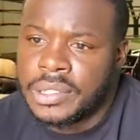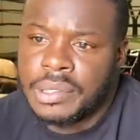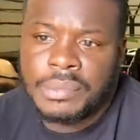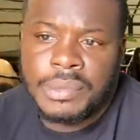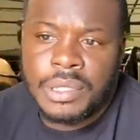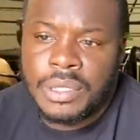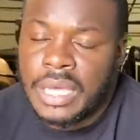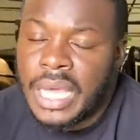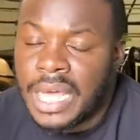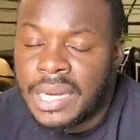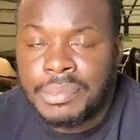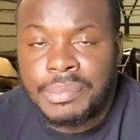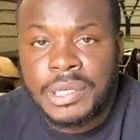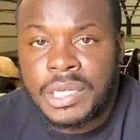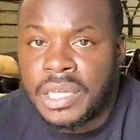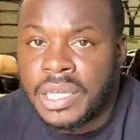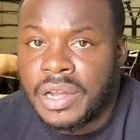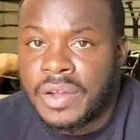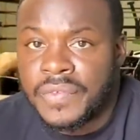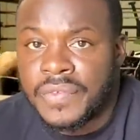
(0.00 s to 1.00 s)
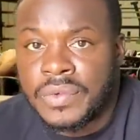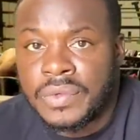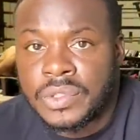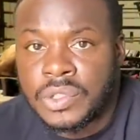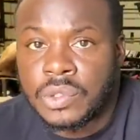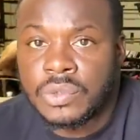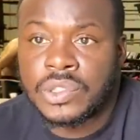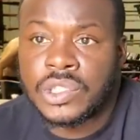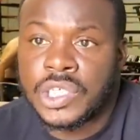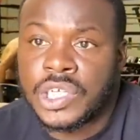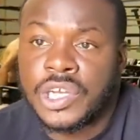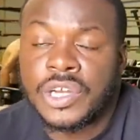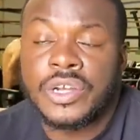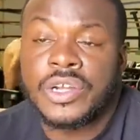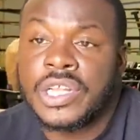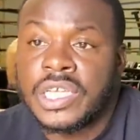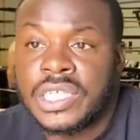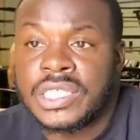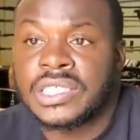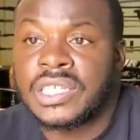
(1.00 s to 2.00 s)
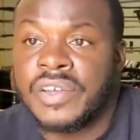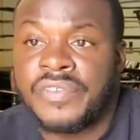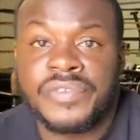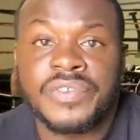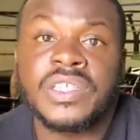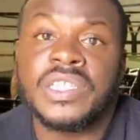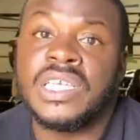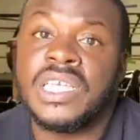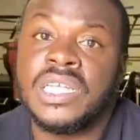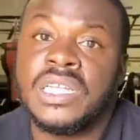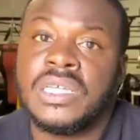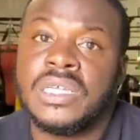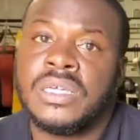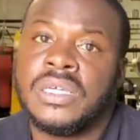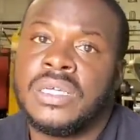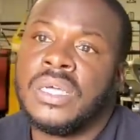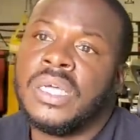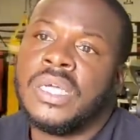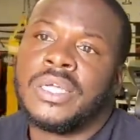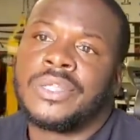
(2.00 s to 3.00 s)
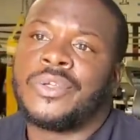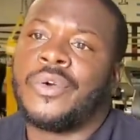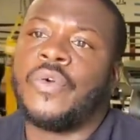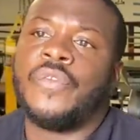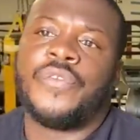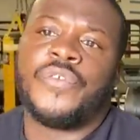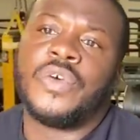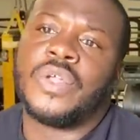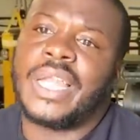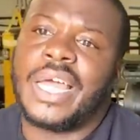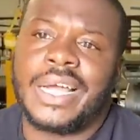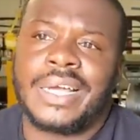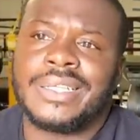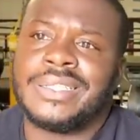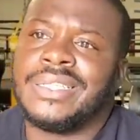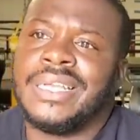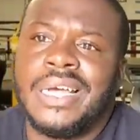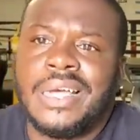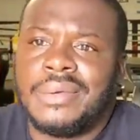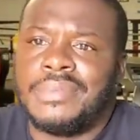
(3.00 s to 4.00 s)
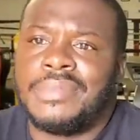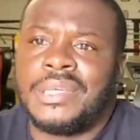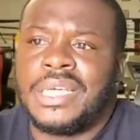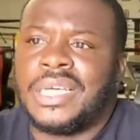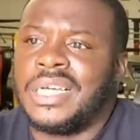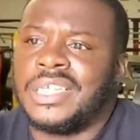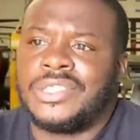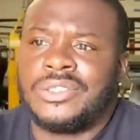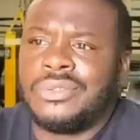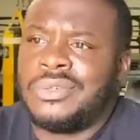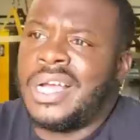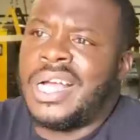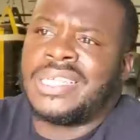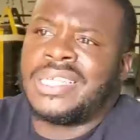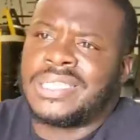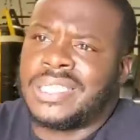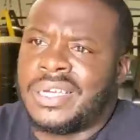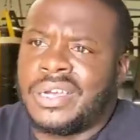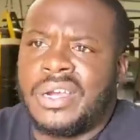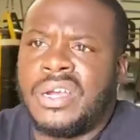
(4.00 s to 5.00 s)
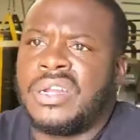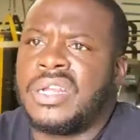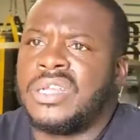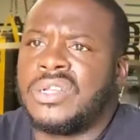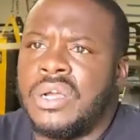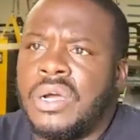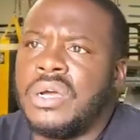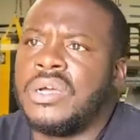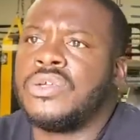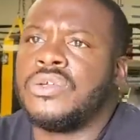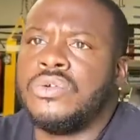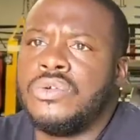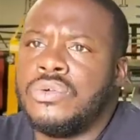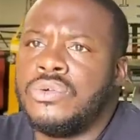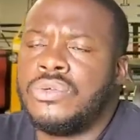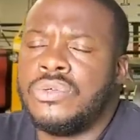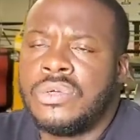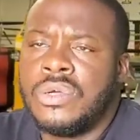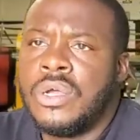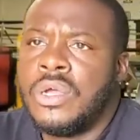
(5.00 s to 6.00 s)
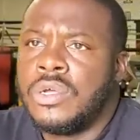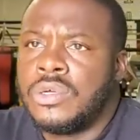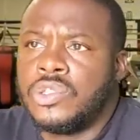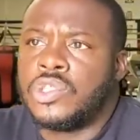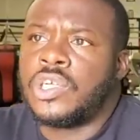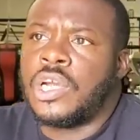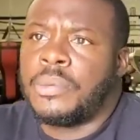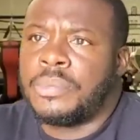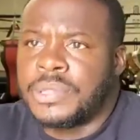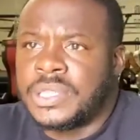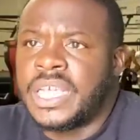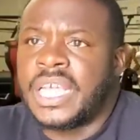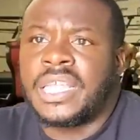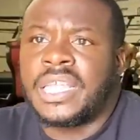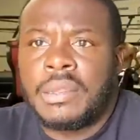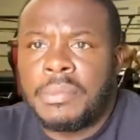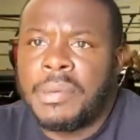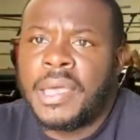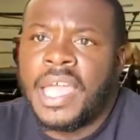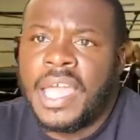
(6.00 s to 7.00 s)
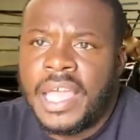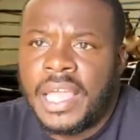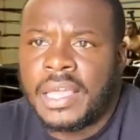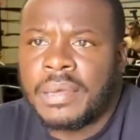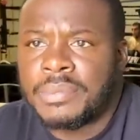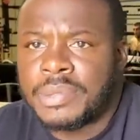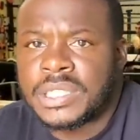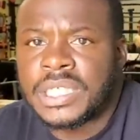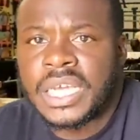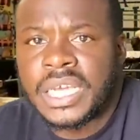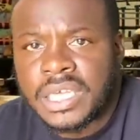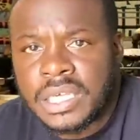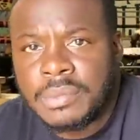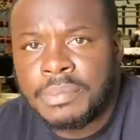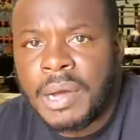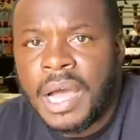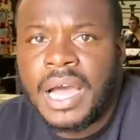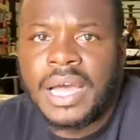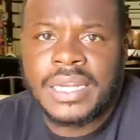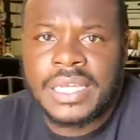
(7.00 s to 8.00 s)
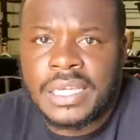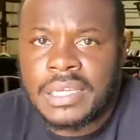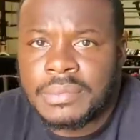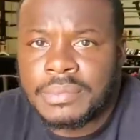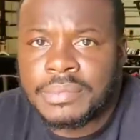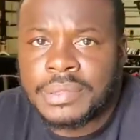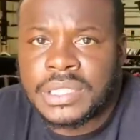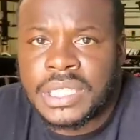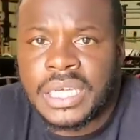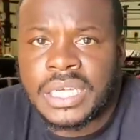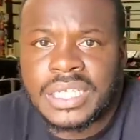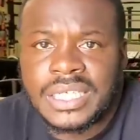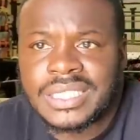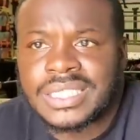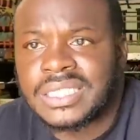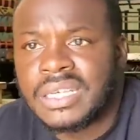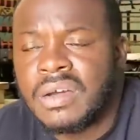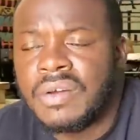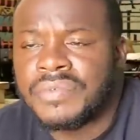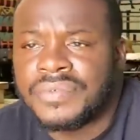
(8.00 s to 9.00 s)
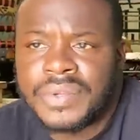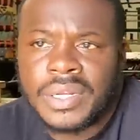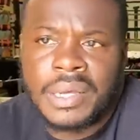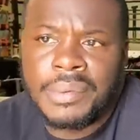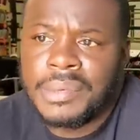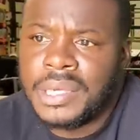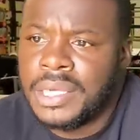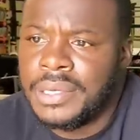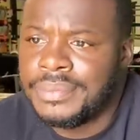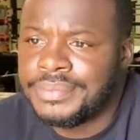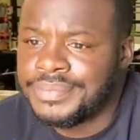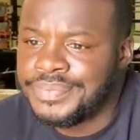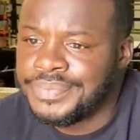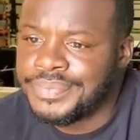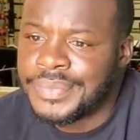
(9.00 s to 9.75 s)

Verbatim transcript: I mean, you got to be careful. So security is definitely needed. Don't feel like a nut because you got security. No, you you trying to protect the bag and protect your body, protect yourself. You know what I mean?